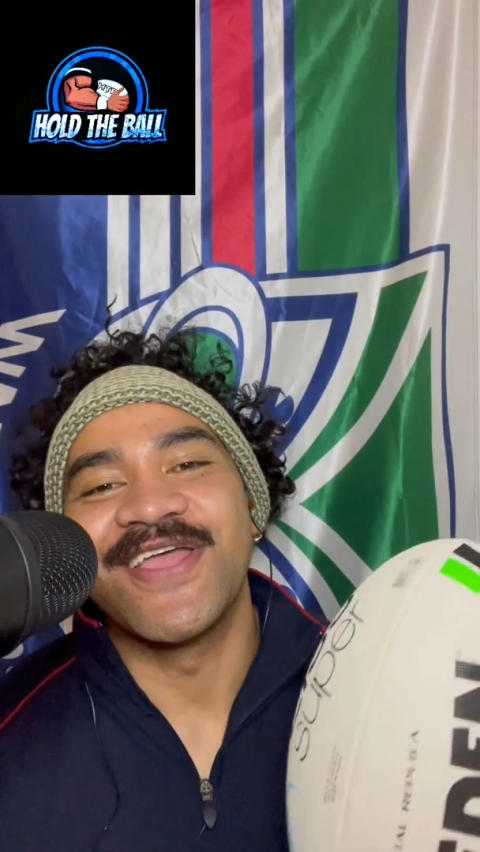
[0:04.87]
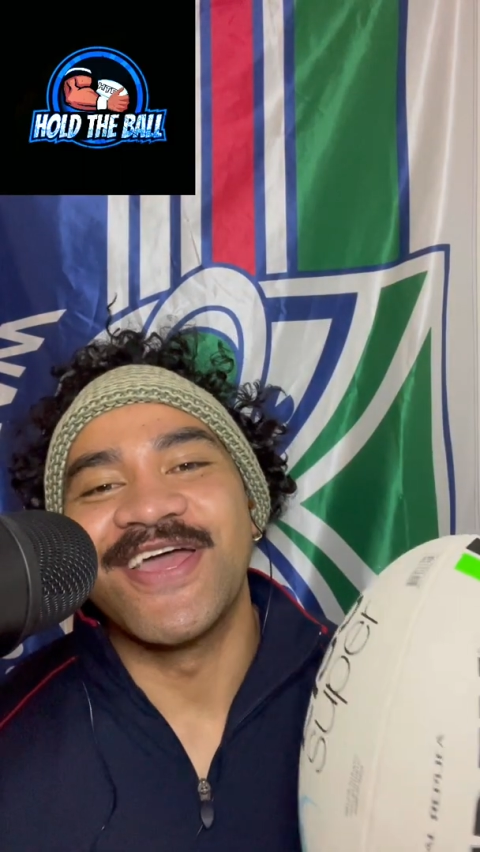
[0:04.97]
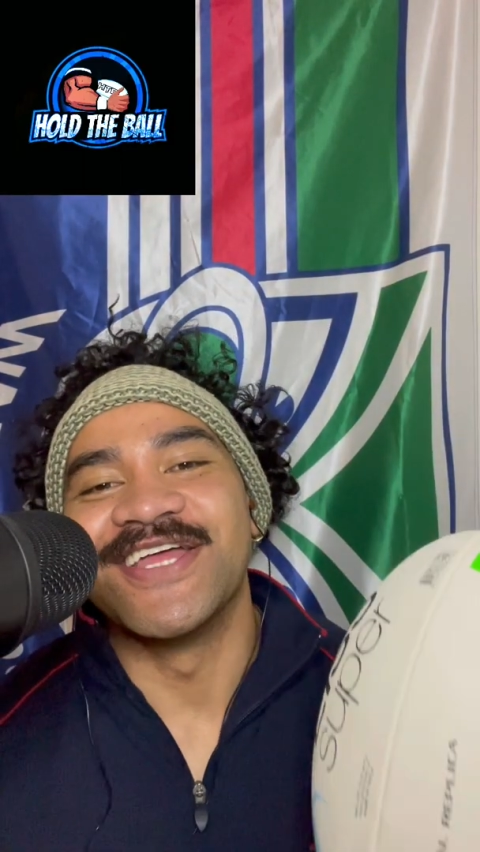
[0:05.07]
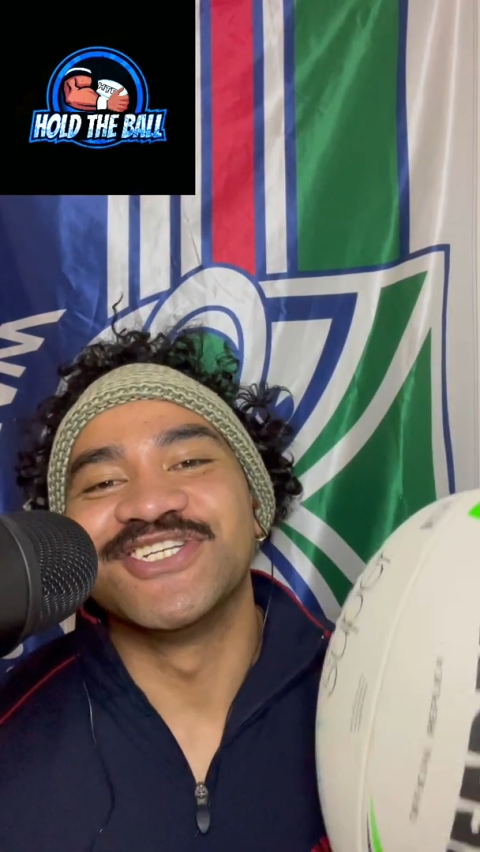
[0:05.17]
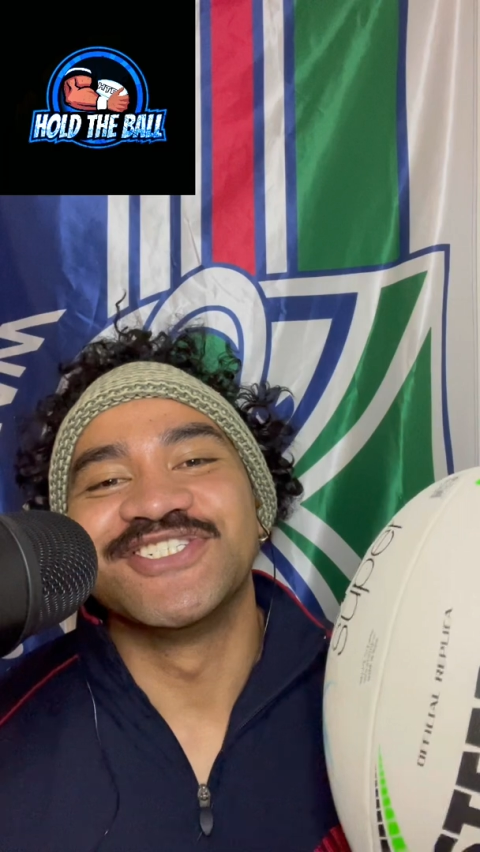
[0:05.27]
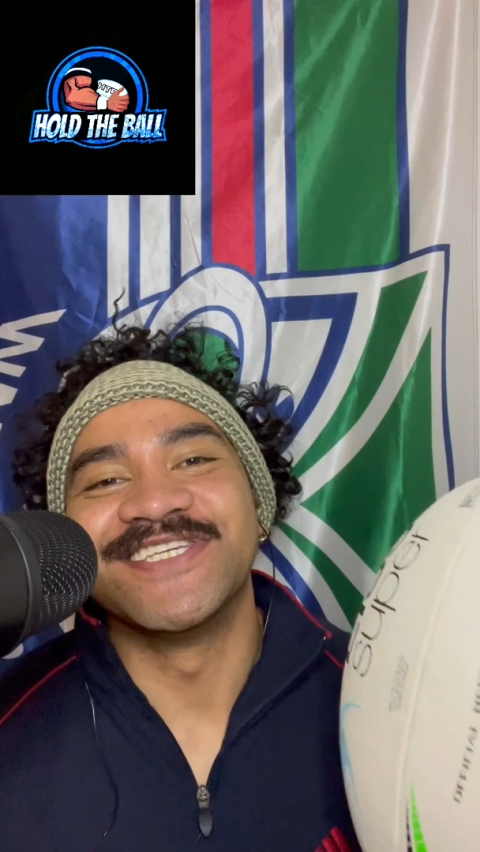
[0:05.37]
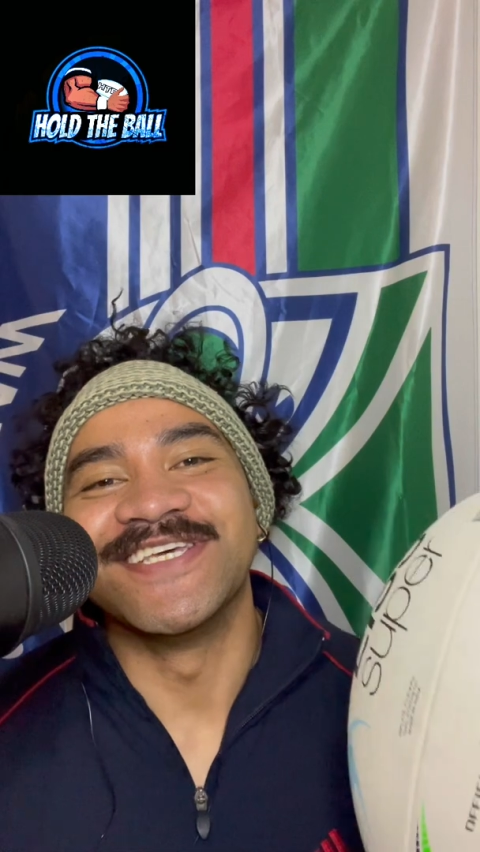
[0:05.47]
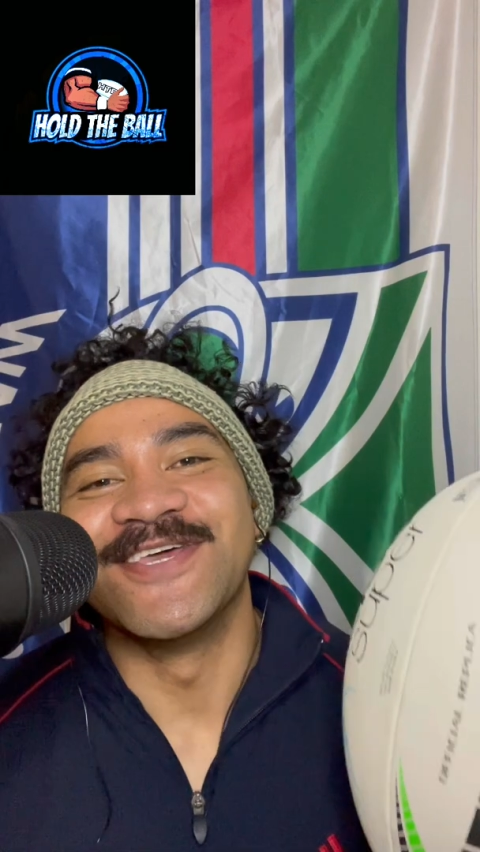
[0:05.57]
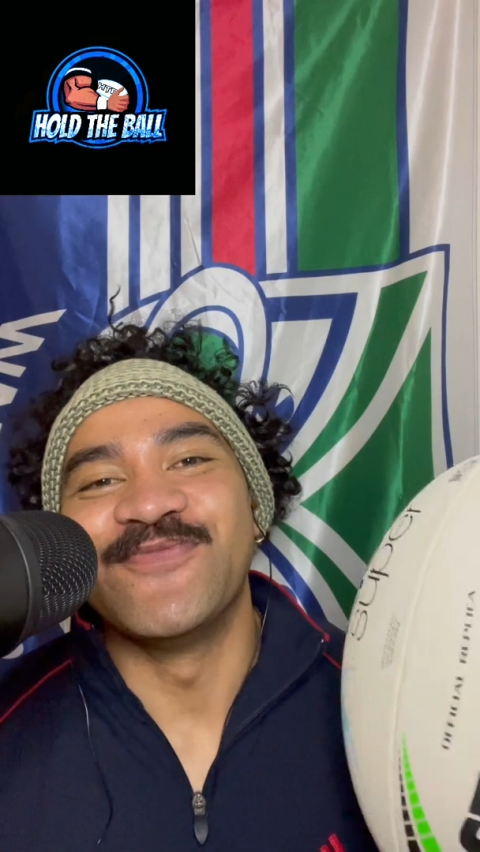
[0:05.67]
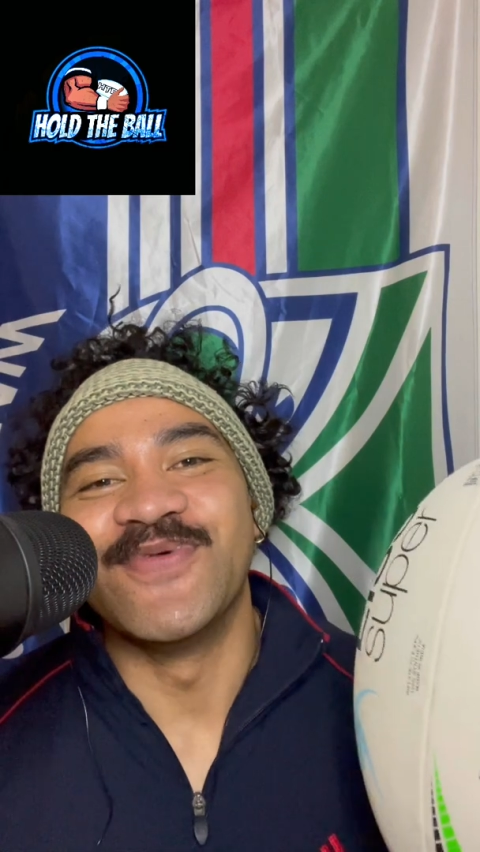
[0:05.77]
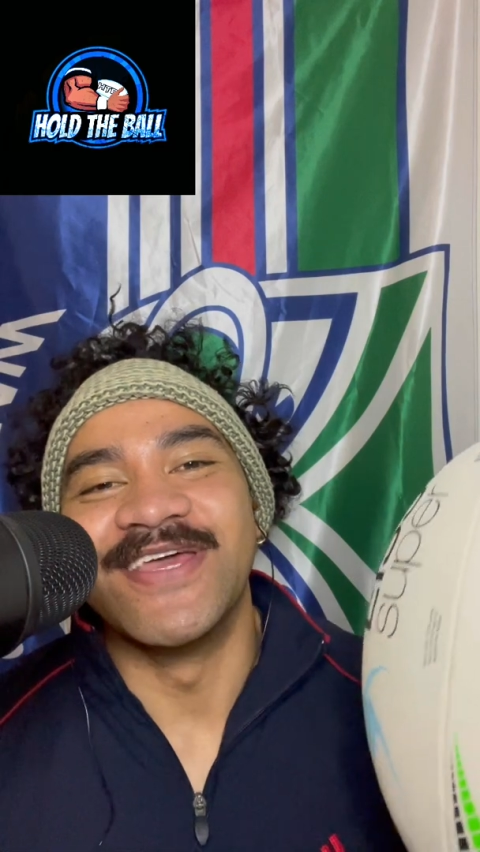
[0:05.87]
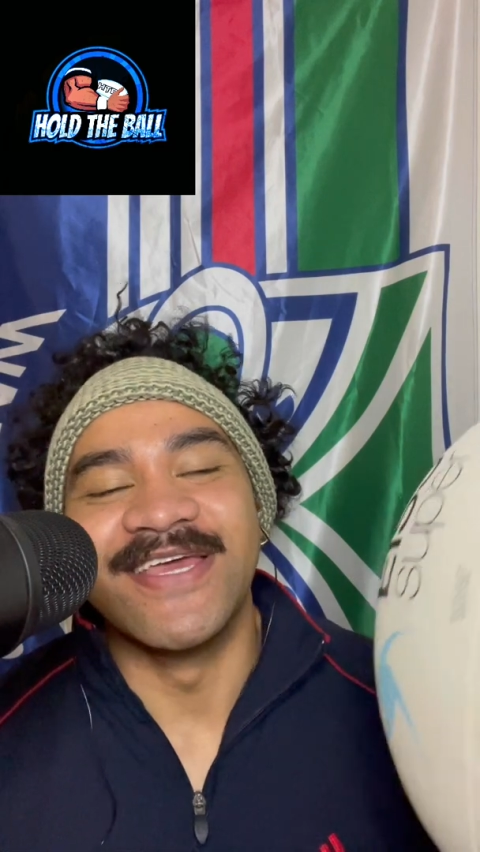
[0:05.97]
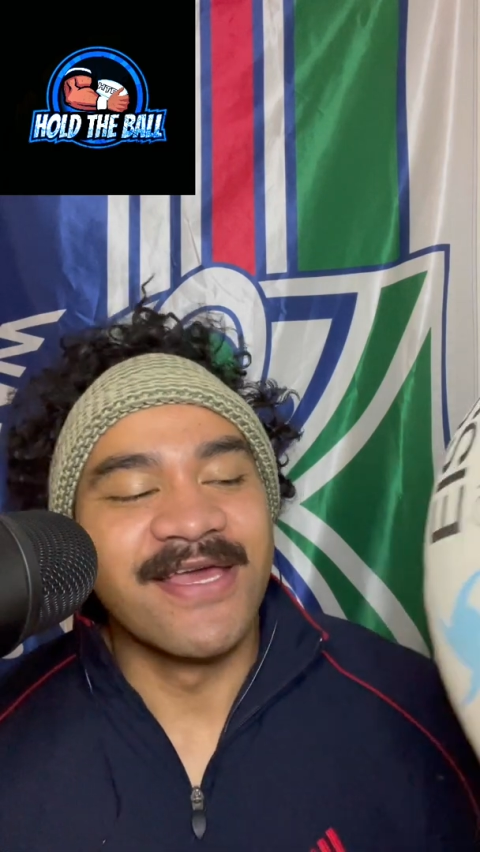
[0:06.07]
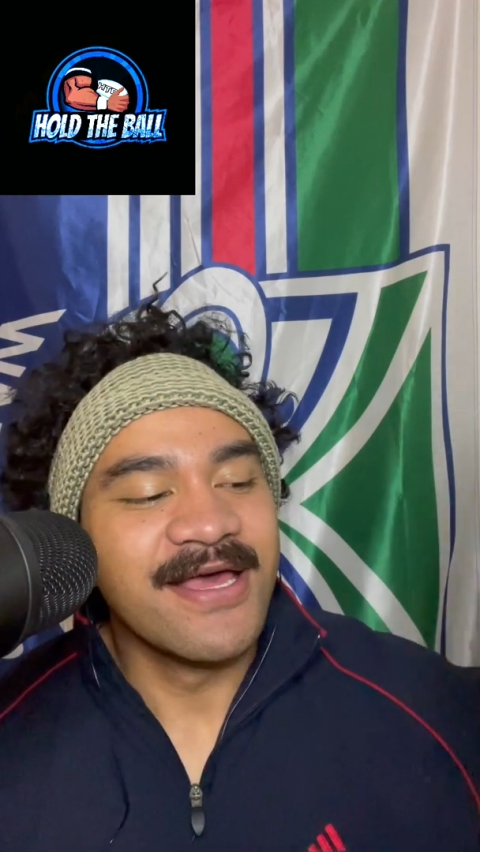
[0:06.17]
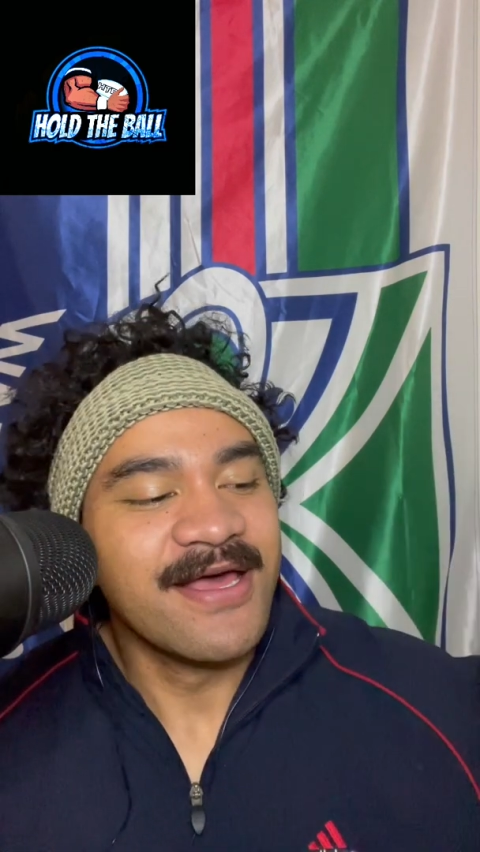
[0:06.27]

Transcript: HTB.